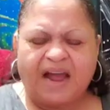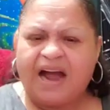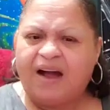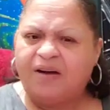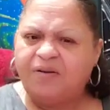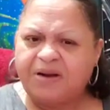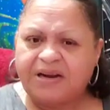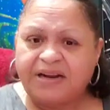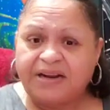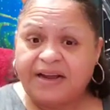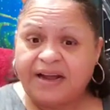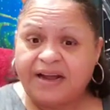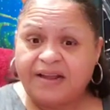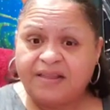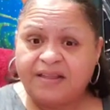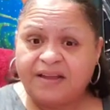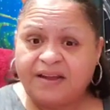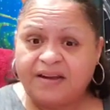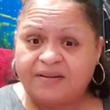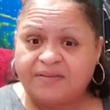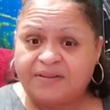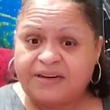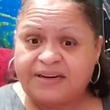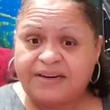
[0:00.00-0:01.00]
I really can't
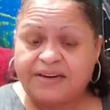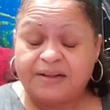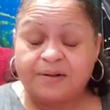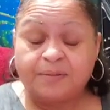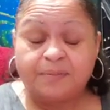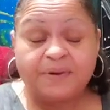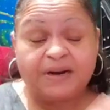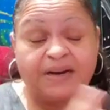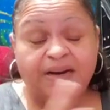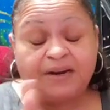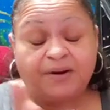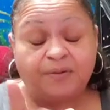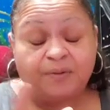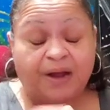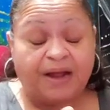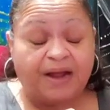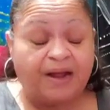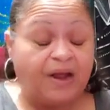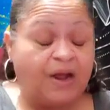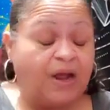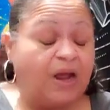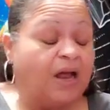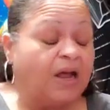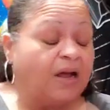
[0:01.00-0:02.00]
think of it either. But
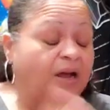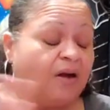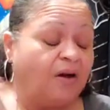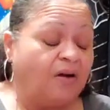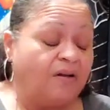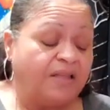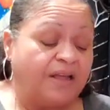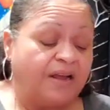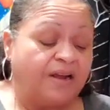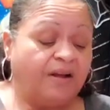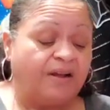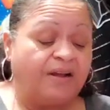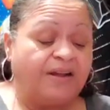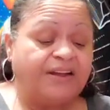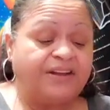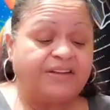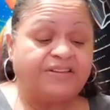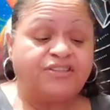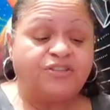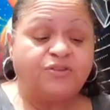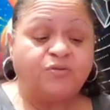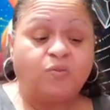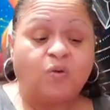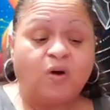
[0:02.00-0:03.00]
anyway, go there and
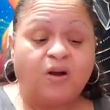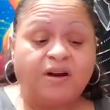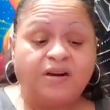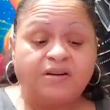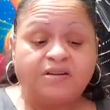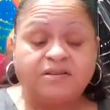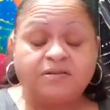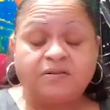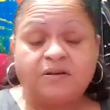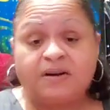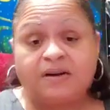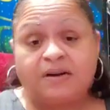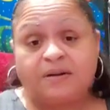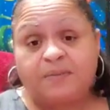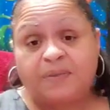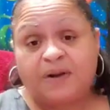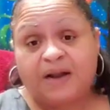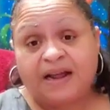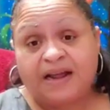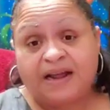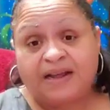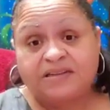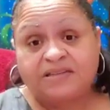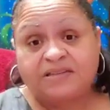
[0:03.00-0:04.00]
get you one or two of them
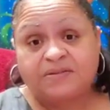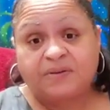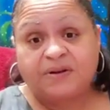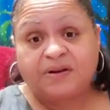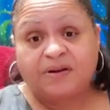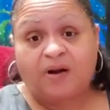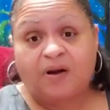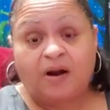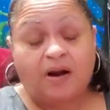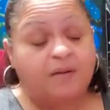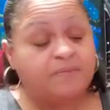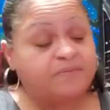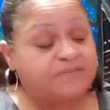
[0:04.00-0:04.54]
plants, sweetheart.